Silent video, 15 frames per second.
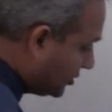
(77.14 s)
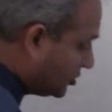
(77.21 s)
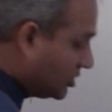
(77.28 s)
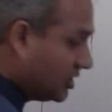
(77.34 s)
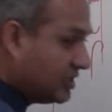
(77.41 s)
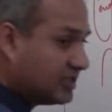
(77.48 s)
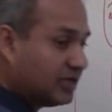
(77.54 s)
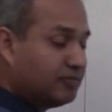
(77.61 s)
So
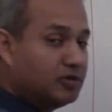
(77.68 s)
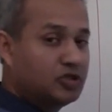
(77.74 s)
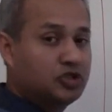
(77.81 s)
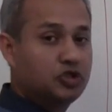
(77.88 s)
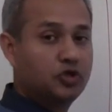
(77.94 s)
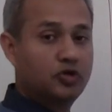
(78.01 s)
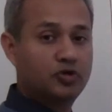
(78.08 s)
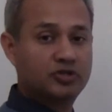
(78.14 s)
these are
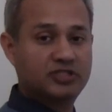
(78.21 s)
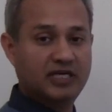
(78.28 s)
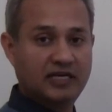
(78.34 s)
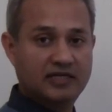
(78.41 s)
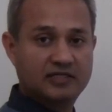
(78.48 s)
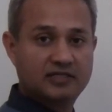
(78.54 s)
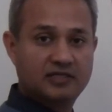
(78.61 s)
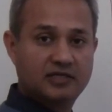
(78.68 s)
mature
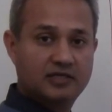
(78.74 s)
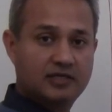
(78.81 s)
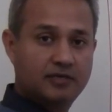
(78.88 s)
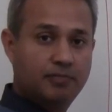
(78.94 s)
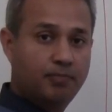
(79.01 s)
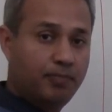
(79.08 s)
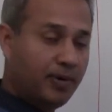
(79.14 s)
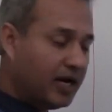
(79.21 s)
cells.
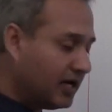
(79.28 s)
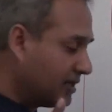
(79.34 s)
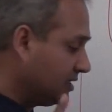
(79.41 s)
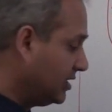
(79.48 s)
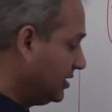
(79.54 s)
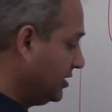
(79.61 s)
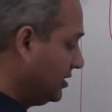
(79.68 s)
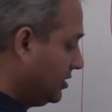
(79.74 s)

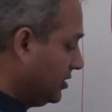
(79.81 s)
But